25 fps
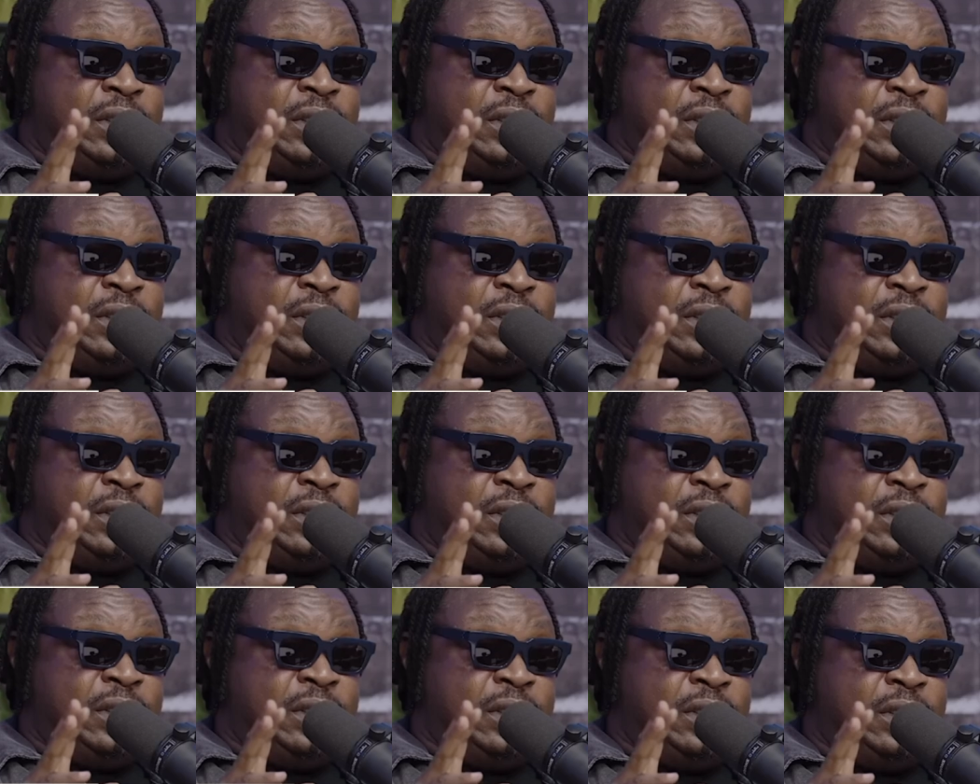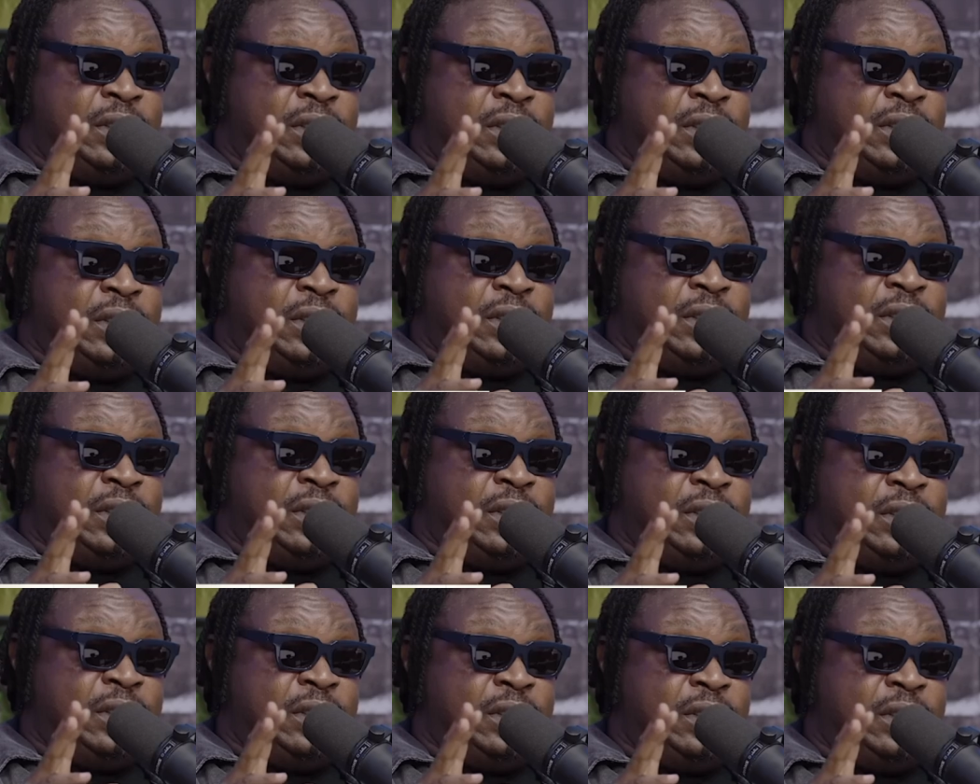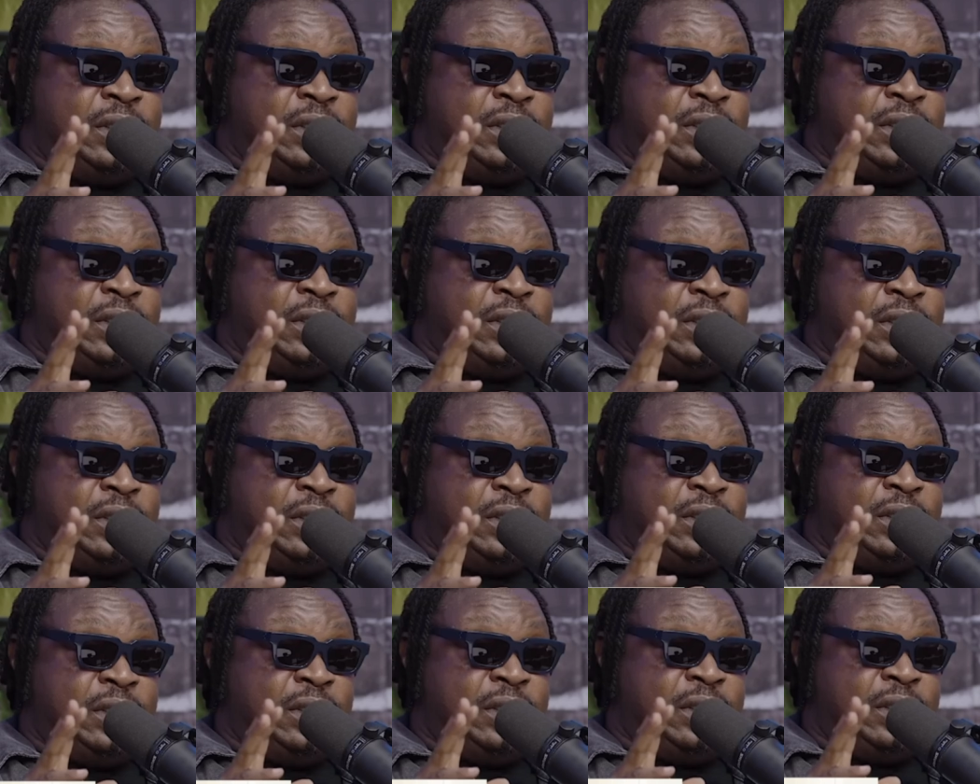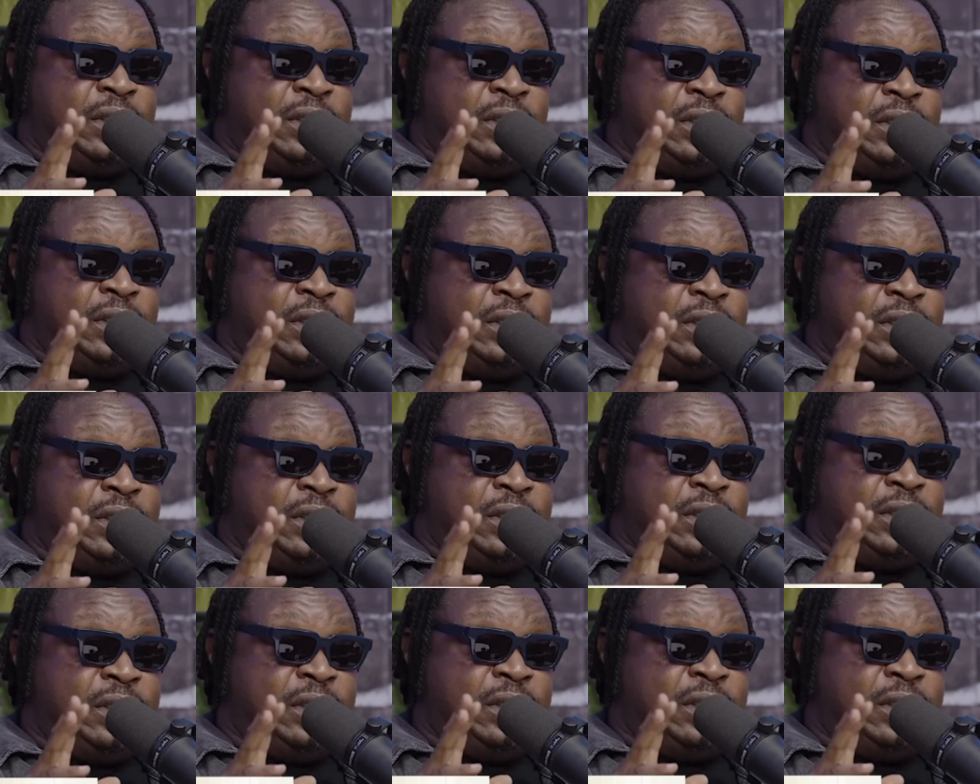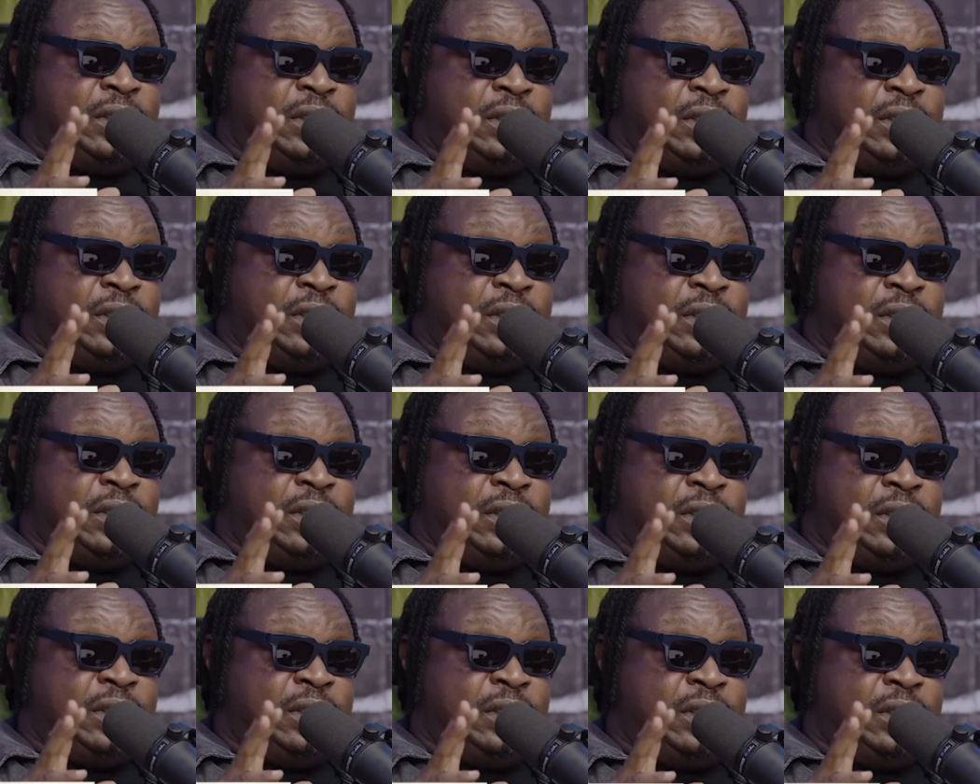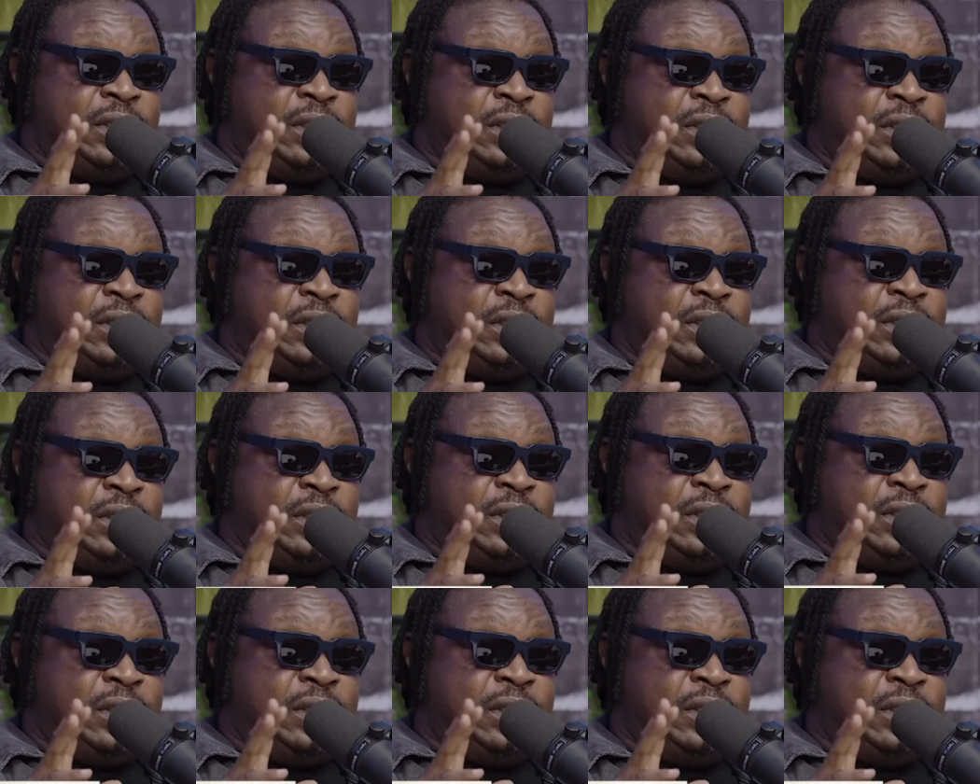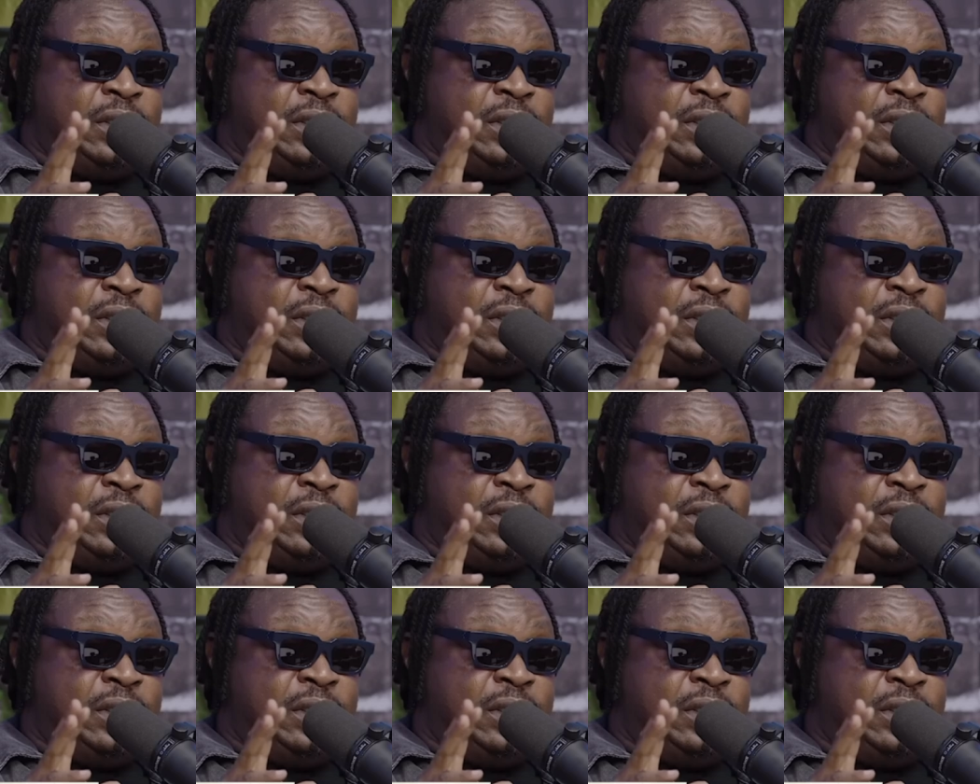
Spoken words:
No words are spoken by the person on screen.